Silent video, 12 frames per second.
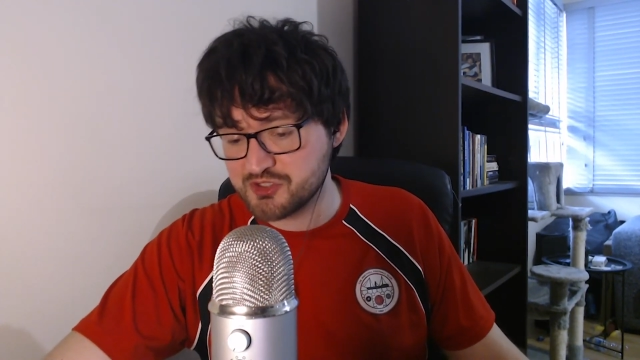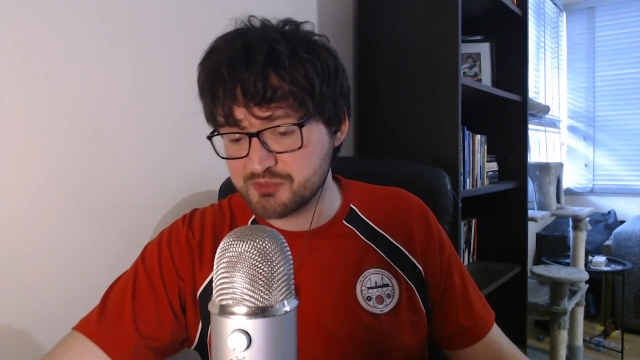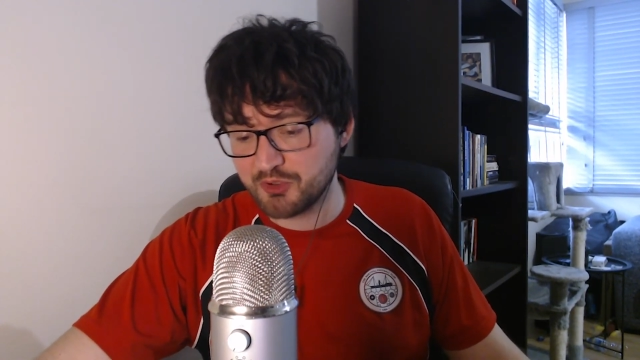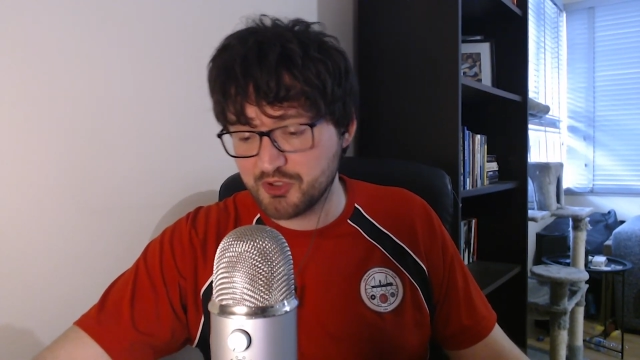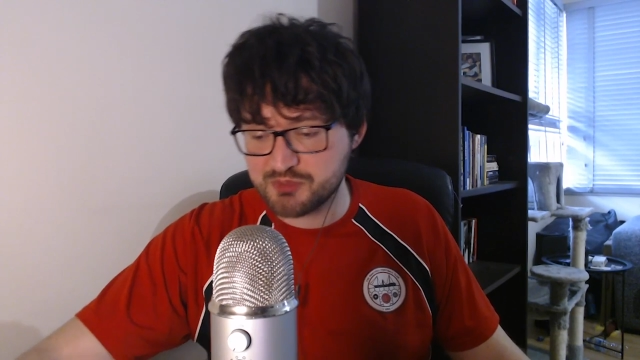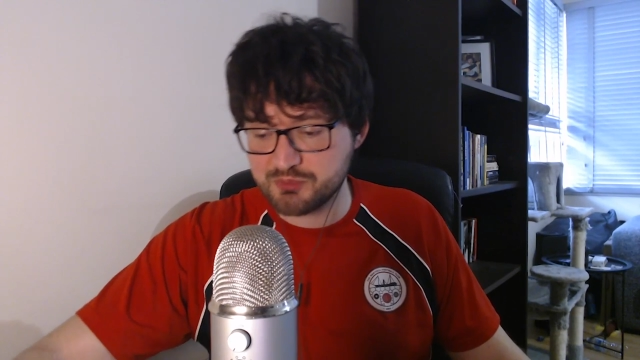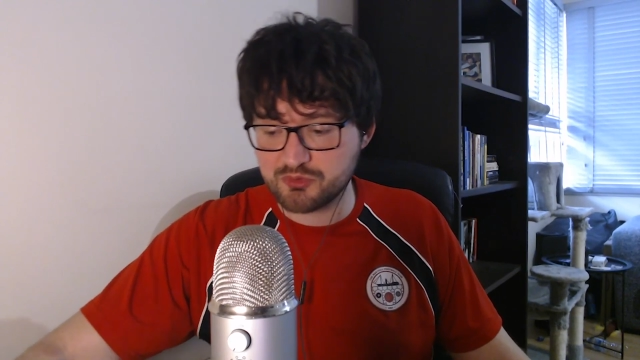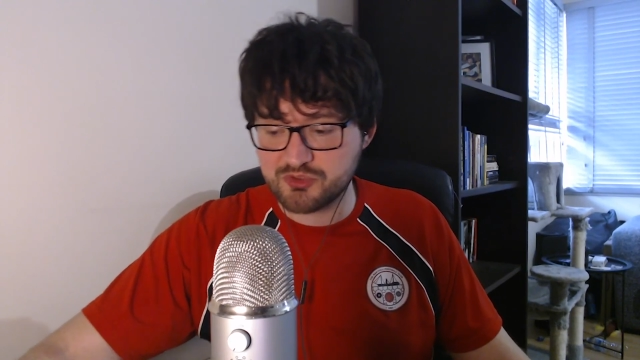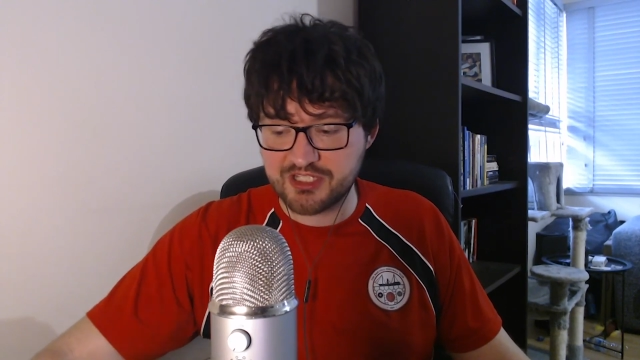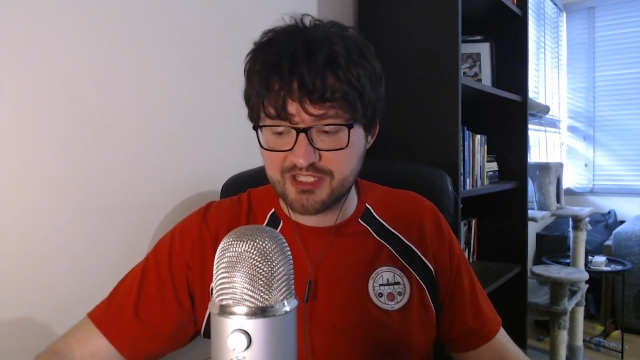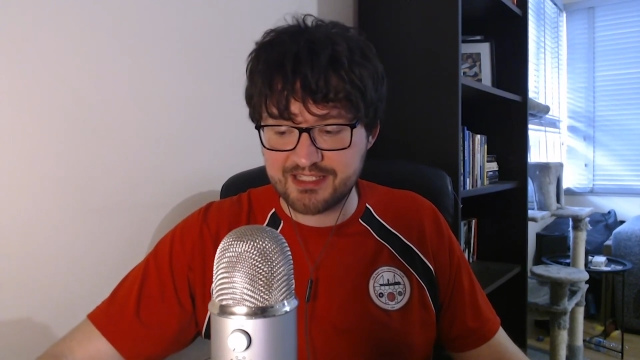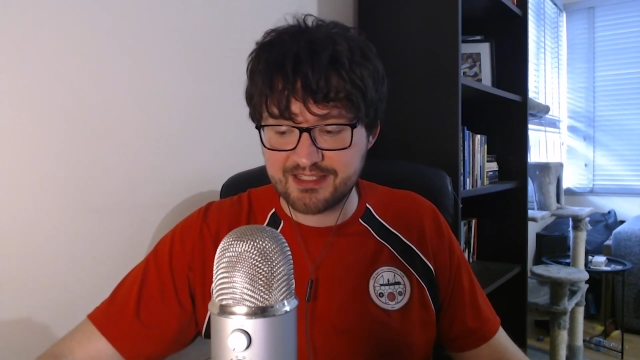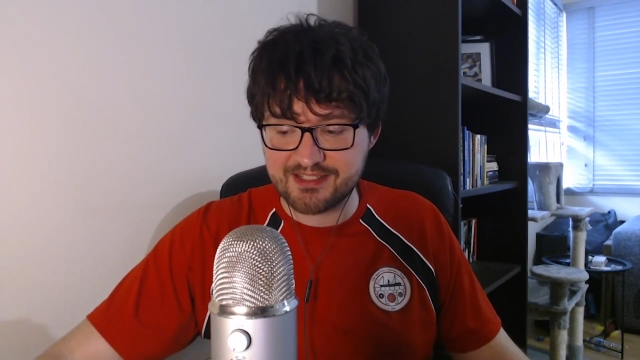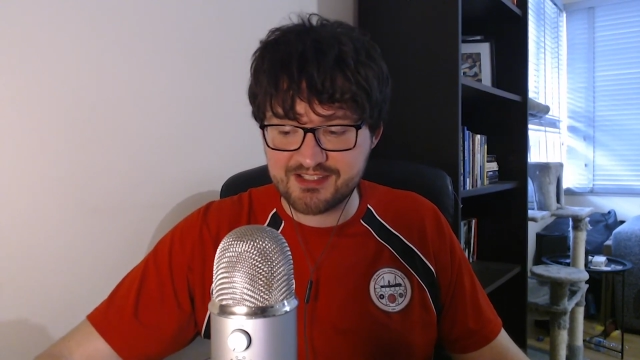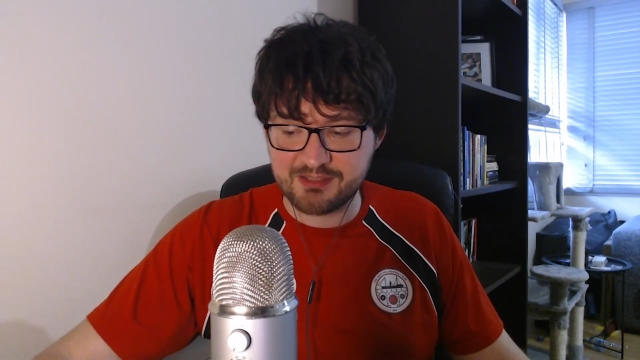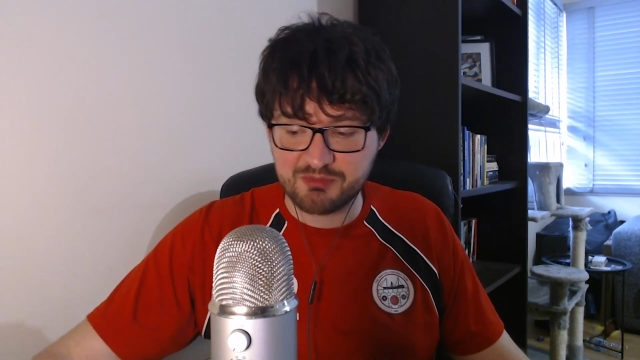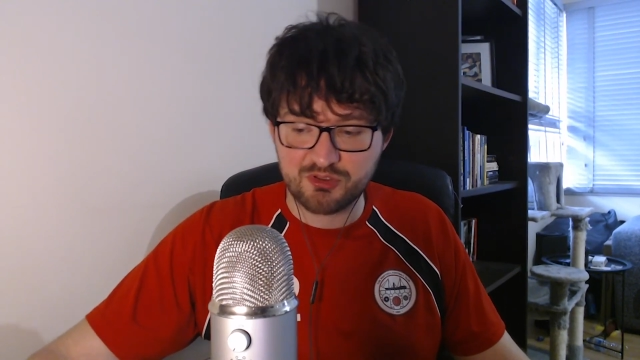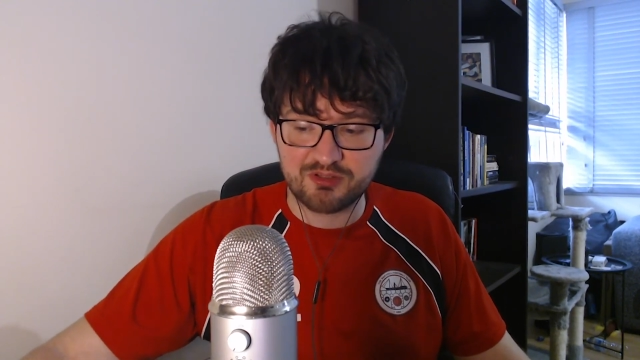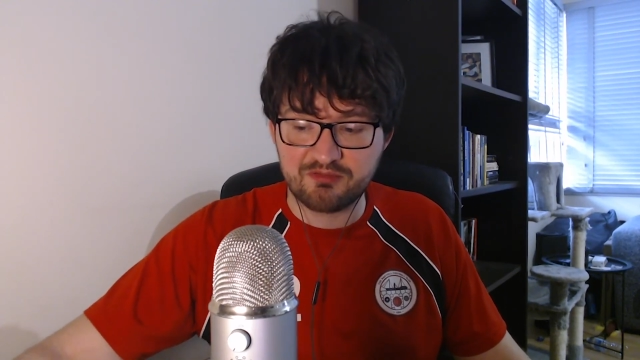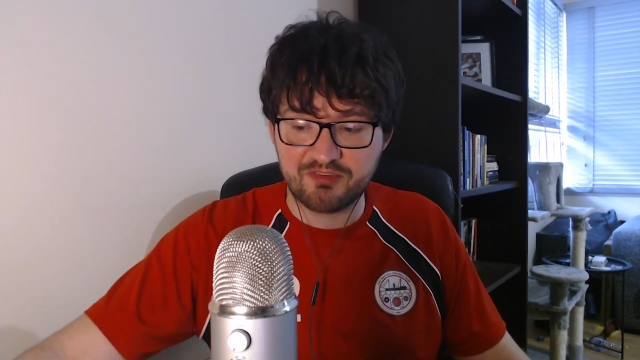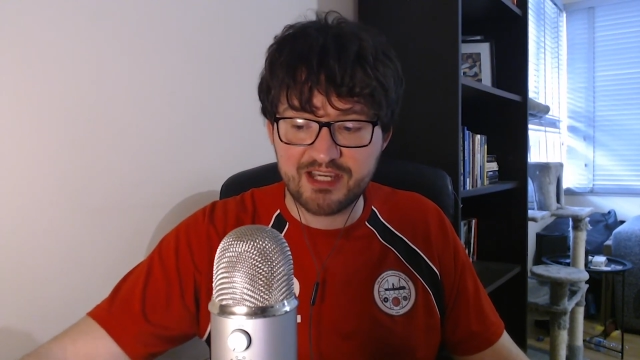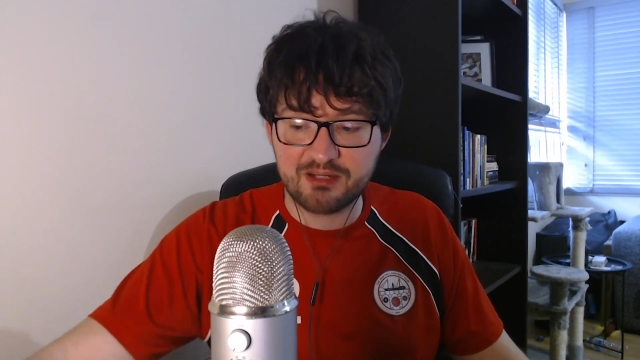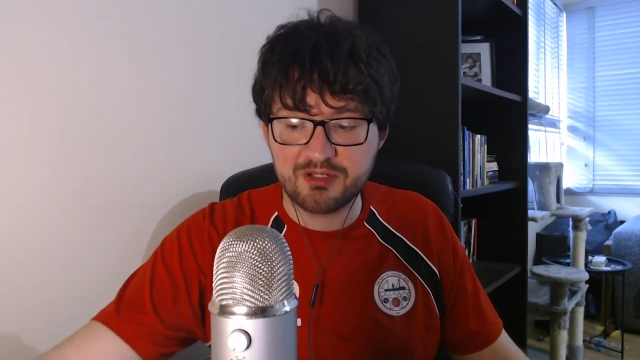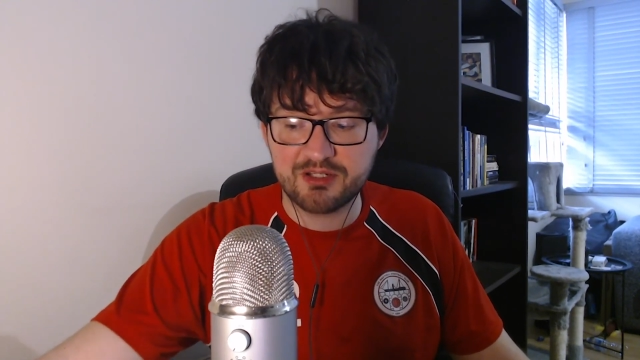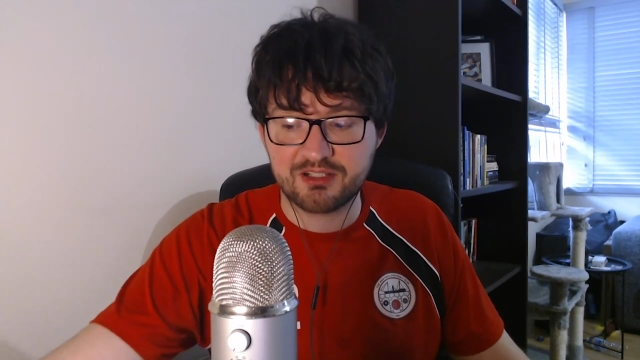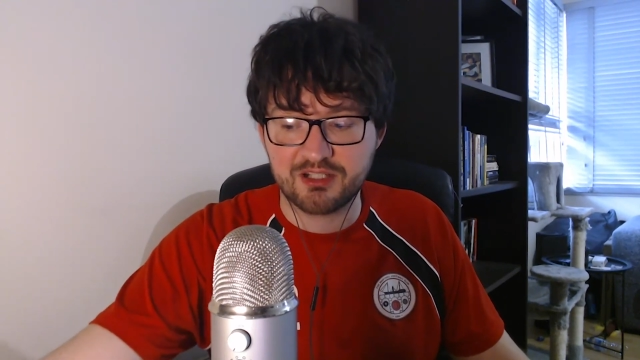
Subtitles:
as possible to create that same sort of environment.